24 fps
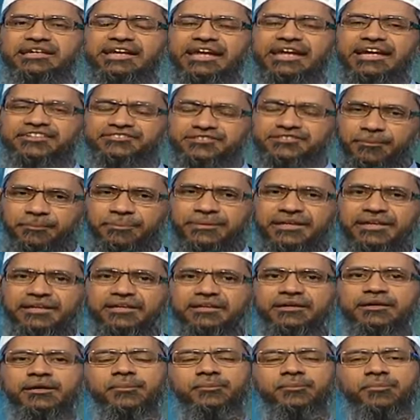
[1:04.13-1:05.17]
in
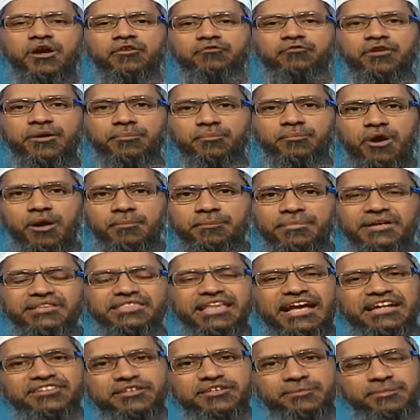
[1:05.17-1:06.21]
accepting Prophet Muhammad
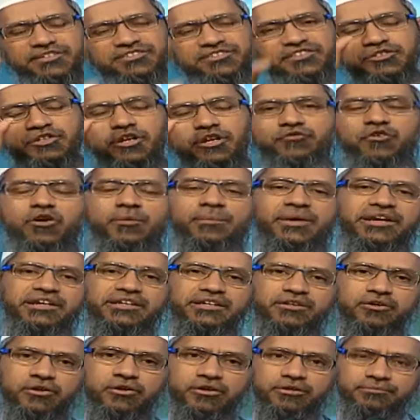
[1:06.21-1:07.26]
as the messenger of Almighty
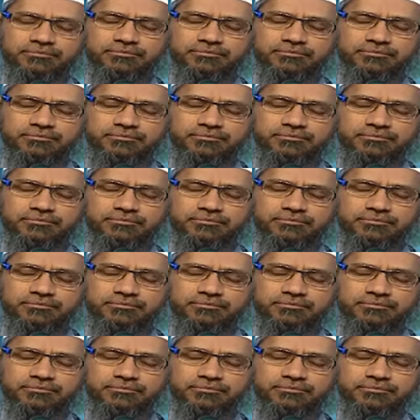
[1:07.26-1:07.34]
God.